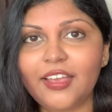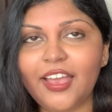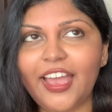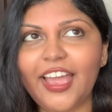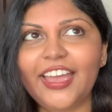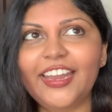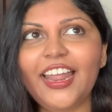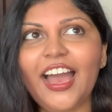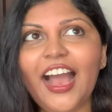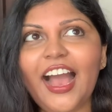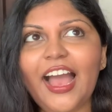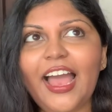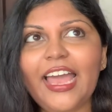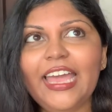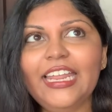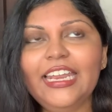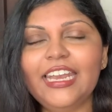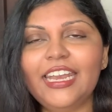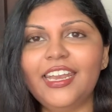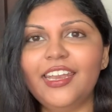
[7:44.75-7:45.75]
And
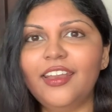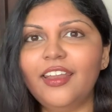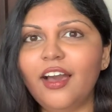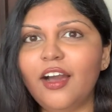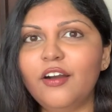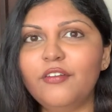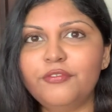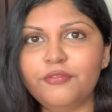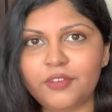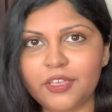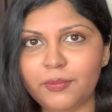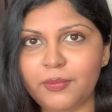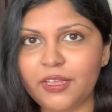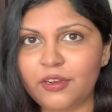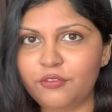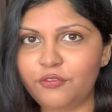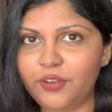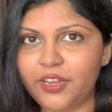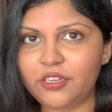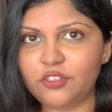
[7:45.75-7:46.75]
I love female
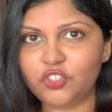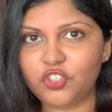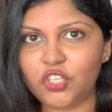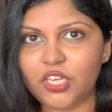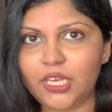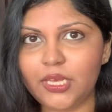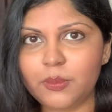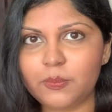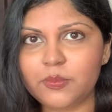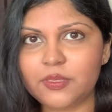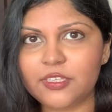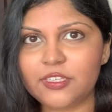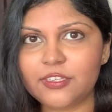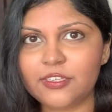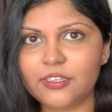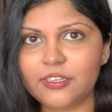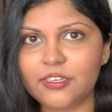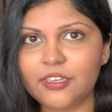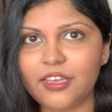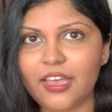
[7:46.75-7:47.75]
friendships.
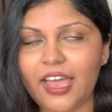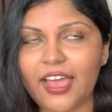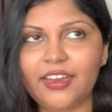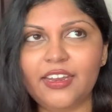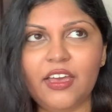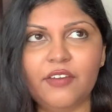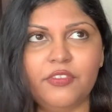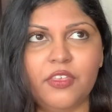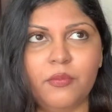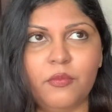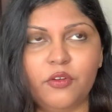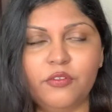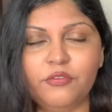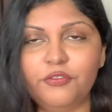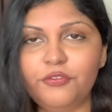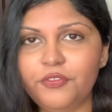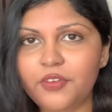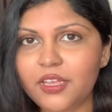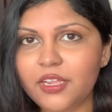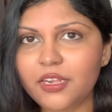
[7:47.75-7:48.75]
I love them on
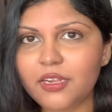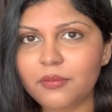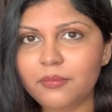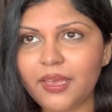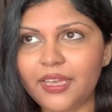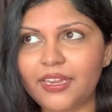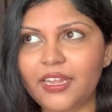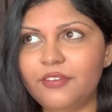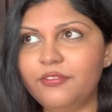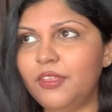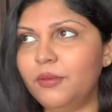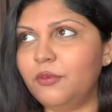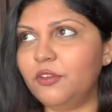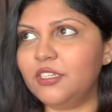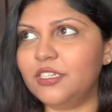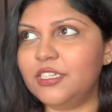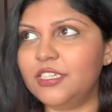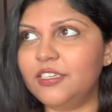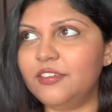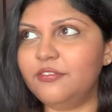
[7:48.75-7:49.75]
film, I love them
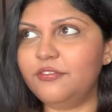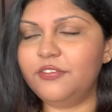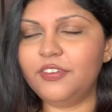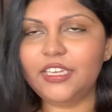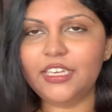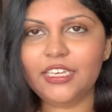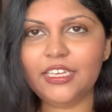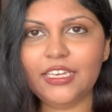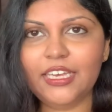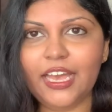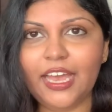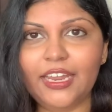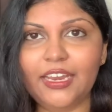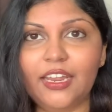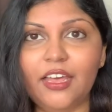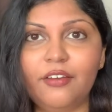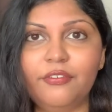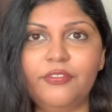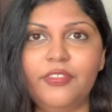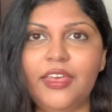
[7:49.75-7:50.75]
on TV, I
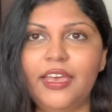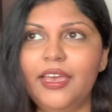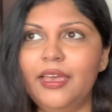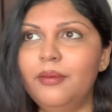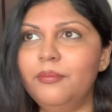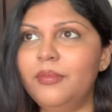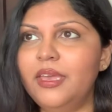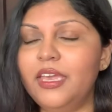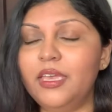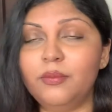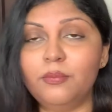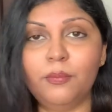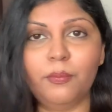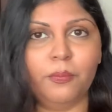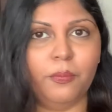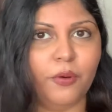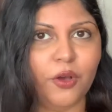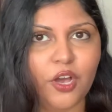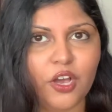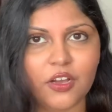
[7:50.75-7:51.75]
love them in
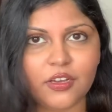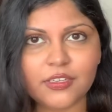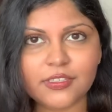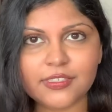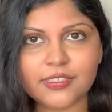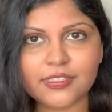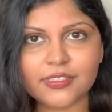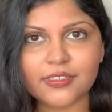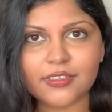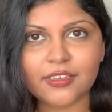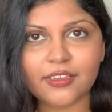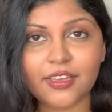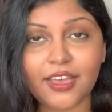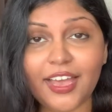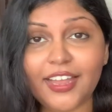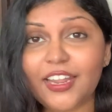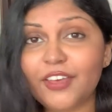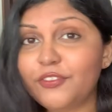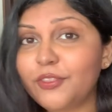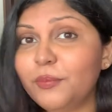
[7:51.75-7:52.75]
books,
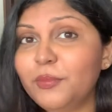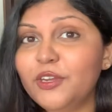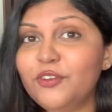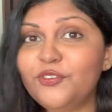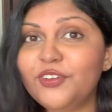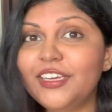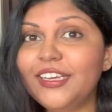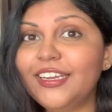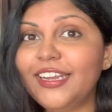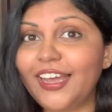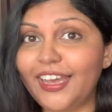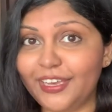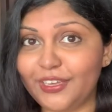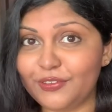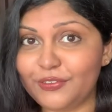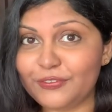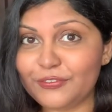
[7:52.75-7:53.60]
I love them in real life.